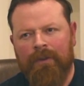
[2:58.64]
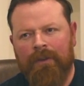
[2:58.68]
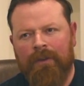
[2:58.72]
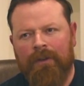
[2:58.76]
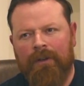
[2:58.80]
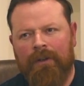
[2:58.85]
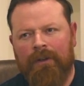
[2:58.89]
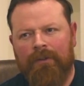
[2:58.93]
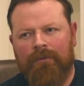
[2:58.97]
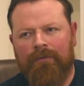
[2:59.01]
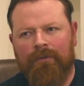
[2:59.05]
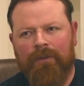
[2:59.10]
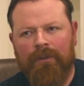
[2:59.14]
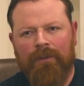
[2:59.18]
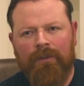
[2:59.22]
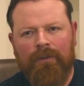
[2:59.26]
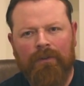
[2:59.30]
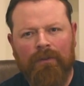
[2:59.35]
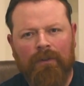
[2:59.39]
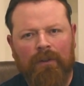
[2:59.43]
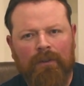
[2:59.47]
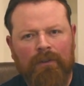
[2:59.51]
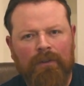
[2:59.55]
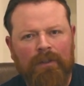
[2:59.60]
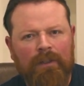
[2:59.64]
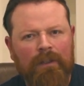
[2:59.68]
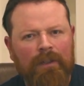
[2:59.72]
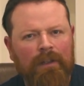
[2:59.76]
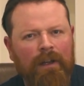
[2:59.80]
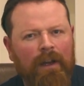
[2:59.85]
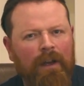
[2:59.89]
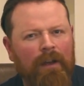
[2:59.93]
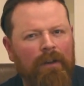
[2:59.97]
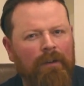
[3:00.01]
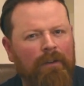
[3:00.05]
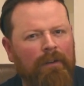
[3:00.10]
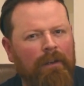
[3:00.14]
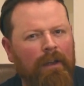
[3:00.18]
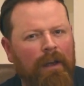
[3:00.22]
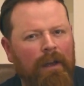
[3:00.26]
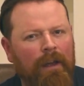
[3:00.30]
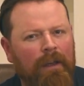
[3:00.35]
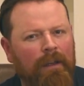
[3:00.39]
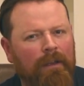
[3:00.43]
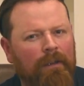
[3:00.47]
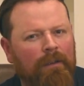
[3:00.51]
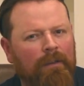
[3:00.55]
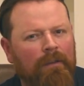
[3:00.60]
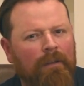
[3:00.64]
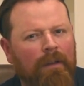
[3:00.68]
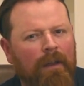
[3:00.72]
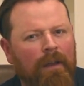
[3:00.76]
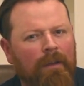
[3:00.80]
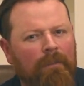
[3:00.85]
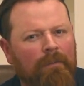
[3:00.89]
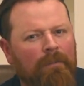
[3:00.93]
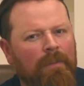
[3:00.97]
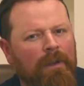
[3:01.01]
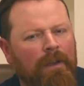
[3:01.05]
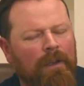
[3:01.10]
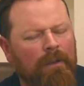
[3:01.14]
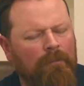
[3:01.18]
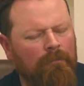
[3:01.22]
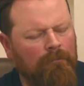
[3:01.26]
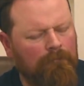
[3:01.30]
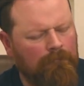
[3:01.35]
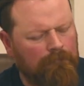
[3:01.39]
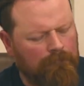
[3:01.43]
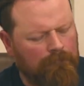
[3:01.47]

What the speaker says: kind of a salty iodine type peat.